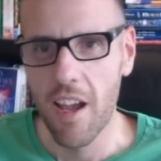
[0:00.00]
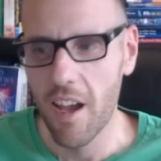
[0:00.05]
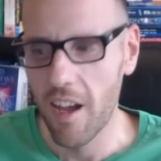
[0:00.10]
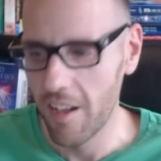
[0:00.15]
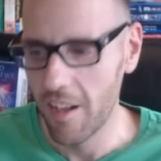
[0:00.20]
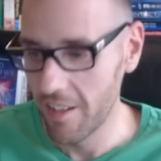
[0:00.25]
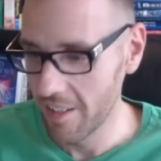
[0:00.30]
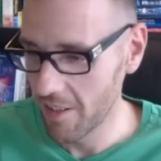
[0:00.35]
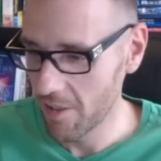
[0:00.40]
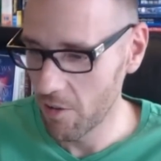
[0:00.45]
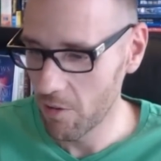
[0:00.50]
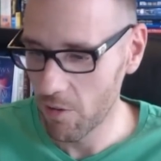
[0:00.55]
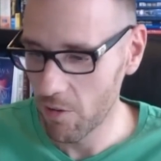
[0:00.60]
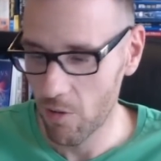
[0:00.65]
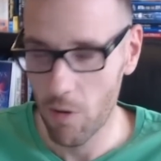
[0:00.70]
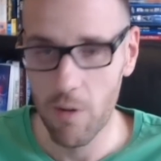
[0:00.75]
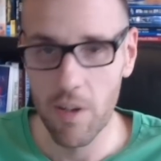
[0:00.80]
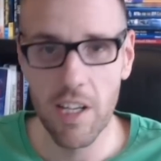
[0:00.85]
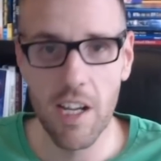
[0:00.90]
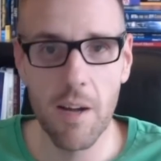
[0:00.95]
You know,
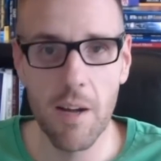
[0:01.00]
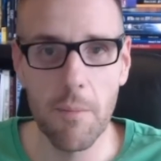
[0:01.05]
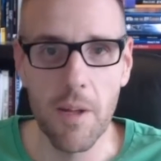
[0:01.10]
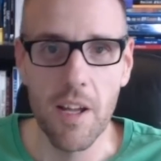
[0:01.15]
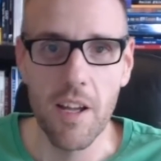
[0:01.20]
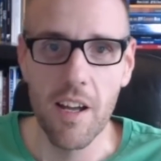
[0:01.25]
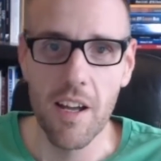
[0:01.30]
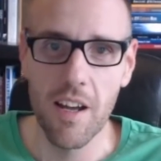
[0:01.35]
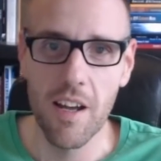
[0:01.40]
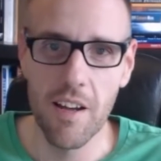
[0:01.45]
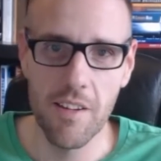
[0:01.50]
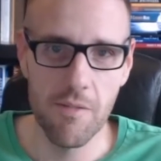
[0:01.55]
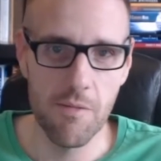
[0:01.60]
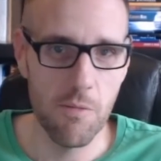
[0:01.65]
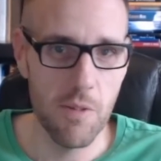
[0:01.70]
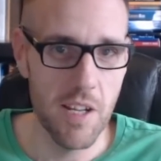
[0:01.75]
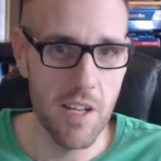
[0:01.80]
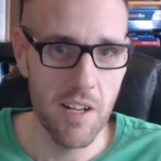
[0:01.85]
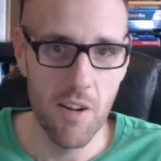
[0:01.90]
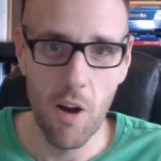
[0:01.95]
growing up,
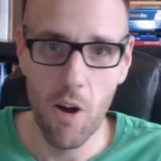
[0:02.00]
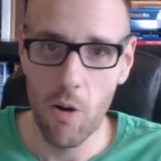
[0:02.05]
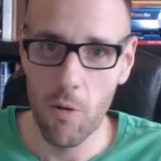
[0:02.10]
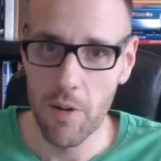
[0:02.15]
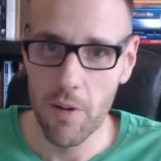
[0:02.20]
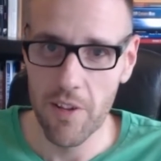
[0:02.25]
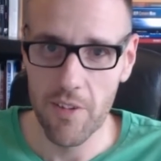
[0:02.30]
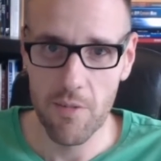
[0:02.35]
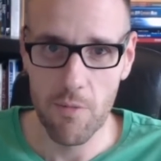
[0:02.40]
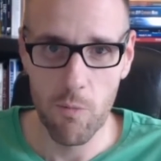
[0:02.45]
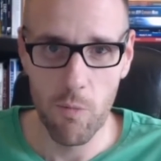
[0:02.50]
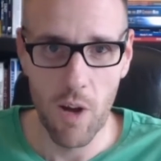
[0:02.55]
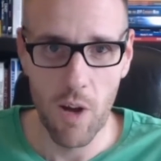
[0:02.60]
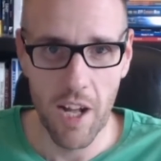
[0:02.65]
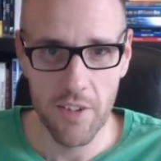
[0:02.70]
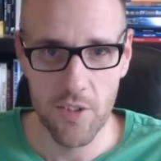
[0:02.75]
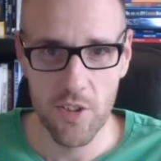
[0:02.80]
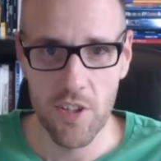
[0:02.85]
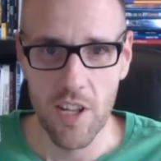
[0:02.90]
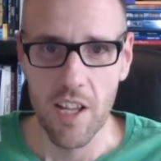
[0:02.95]
we had always
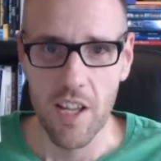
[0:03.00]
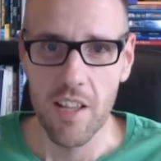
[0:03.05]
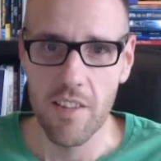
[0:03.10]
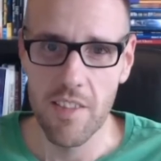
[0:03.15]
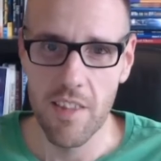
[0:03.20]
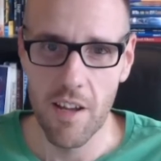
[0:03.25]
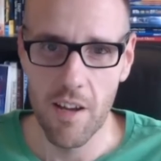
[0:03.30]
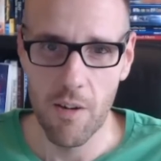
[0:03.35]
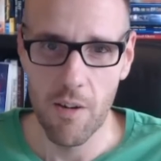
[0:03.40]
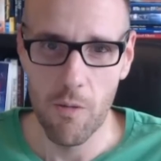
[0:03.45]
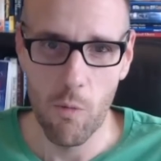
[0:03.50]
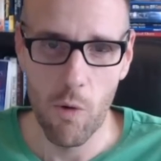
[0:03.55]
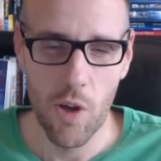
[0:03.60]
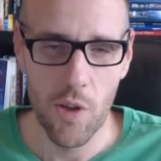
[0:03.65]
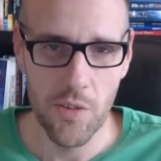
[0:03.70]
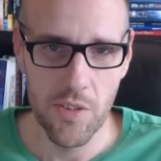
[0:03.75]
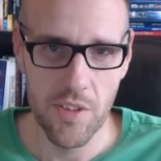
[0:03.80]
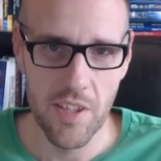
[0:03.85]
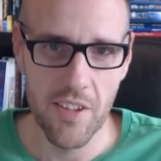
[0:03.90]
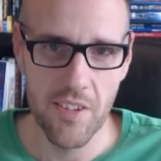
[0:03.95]
watched the
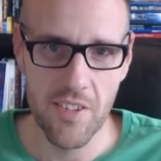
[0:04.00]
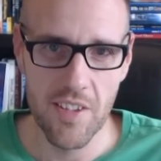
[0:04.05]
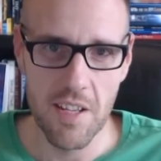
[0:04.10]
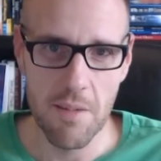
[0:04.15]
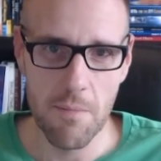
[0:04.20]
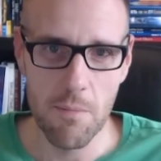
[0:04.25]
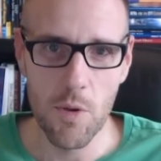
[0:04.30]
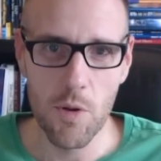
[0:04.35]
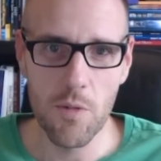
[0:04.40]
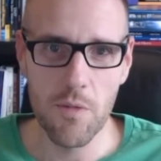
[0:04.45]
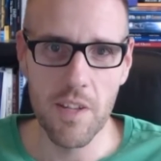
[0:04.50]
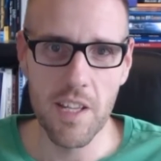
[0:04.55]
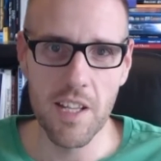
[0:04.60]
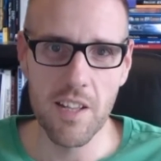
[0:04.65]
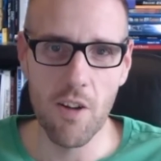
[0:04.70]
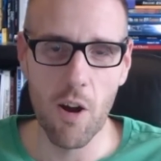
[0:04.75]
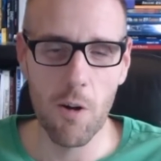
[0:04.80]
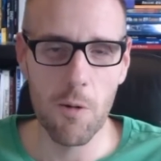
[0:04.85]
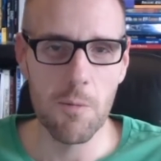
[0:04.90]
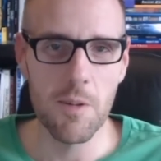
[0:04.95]
Walt Disney movie
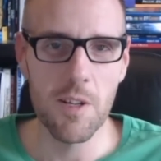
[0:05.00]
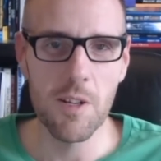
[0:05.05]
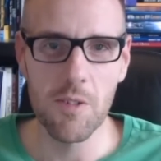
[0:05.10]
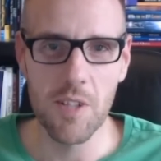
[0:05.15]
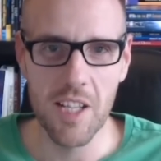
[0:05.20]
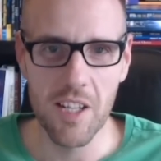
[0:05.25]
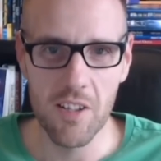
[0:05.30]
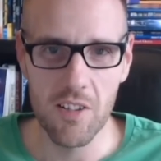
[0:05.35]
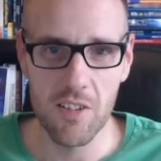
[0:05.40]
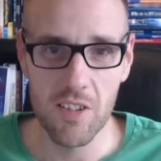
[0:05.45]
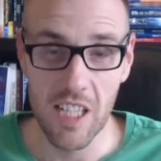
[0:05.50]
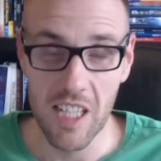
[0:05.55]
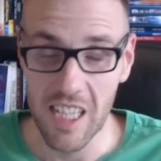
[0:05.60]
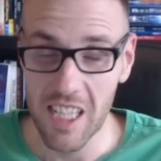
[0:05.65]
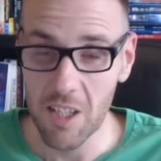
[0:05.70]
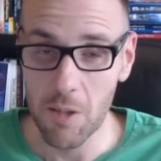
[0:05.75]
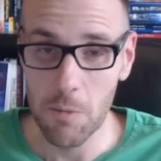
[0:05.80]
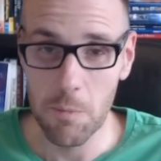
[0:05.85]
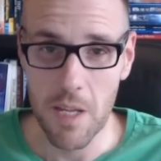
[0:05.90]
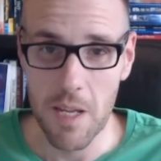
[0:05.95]
Darby O'Gill and the
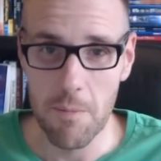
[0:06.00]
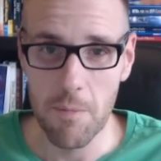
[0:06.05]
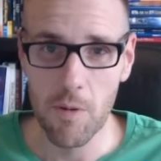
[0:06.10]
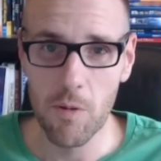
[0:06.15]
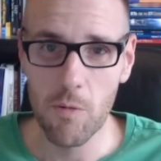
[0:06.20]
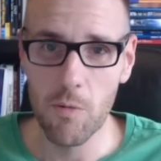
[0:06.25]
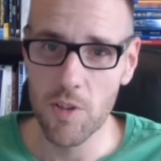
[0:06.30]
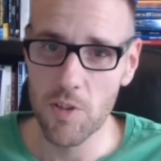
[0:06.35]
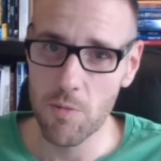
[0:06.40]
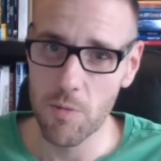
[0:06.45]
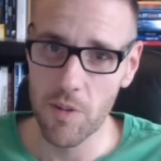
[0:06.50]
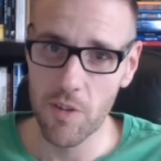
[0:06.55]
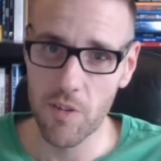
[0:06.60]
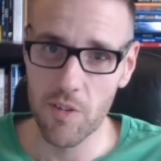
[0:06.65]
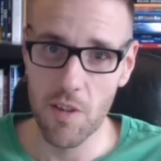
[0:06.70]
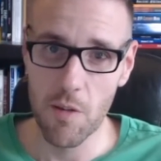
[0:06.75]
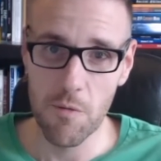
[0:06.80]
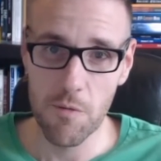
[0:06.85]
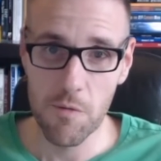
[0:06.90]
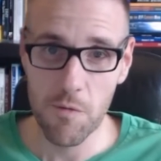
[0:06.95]
Little People, which
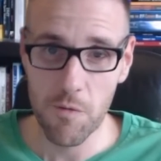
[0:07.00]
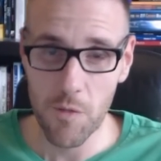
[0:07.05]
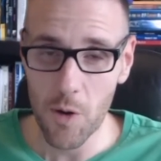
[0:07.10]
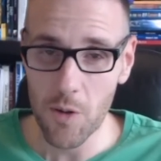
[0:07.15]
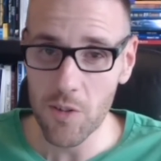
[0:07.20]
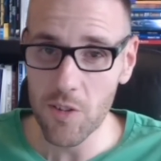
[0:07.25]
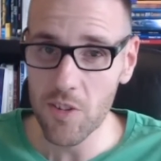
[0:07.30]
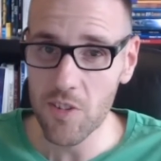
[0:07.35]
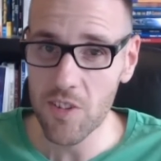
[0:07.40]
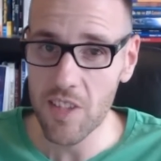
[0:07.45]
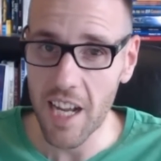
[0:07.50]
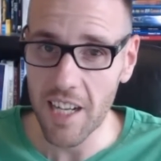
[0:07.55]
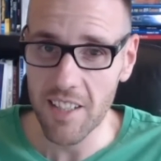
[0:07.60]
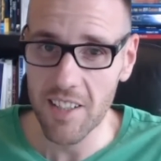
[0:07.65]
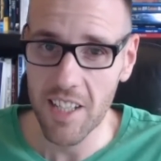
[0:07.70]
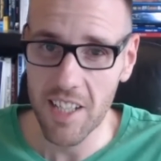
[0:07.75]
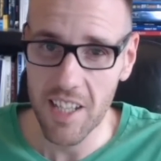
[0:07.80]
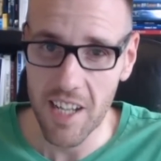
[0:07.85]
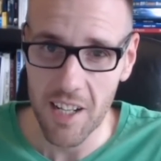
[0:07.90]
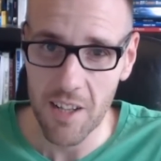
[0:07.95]
was the first
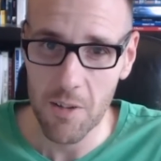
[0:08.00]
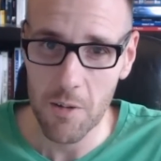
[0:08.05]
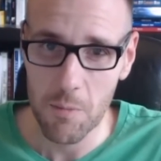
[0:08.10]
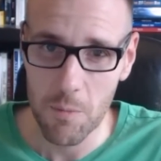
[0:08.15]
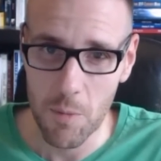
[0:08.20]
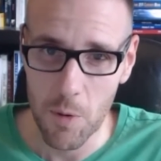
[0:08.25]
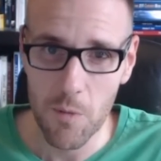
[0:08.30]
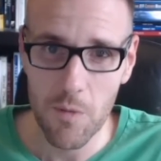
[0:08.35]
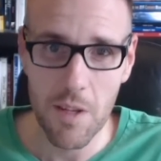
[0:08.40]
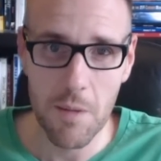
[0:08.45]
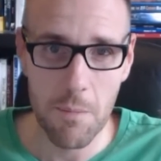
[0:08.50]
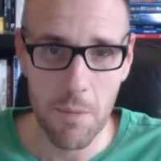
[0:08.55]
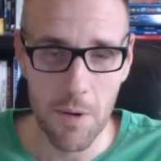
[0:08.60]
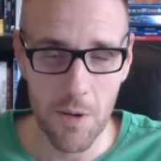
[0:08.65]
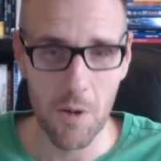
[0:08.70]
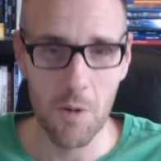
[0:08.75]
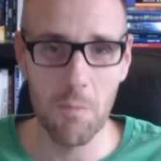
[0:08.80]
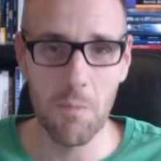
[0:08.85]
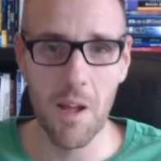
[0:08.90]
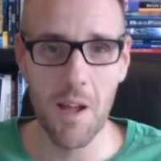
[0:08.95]
Technicolor movie
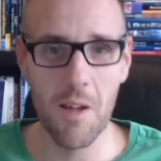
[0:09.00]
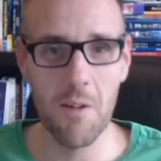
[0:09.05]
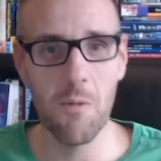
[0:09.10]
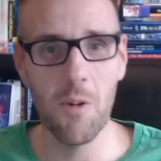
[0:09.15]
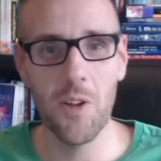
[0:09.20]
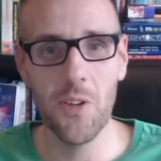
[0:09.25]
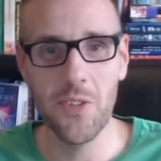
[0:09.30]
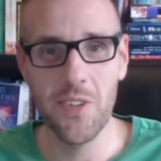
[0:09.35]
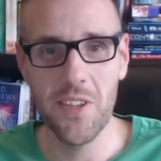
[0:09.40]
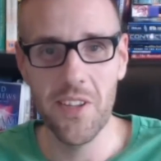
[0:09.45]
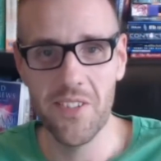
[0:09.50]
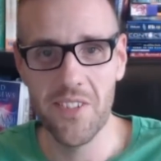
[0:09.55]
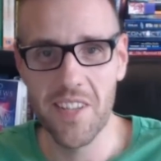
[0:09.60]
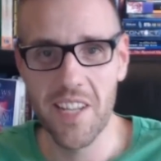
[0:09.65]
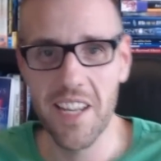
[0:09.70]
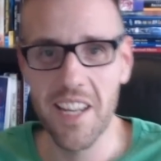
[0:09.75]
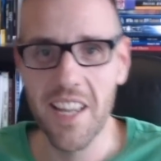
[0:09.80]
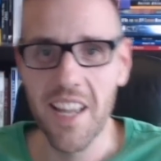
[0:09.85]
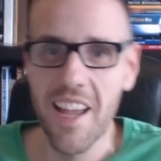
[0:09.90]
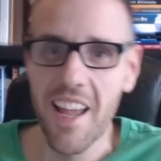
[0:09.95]
put out by Walt
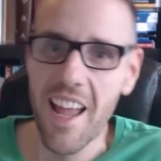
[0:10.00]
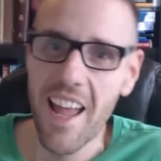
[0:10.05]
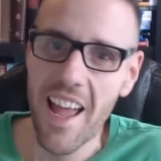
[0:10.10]
Disney,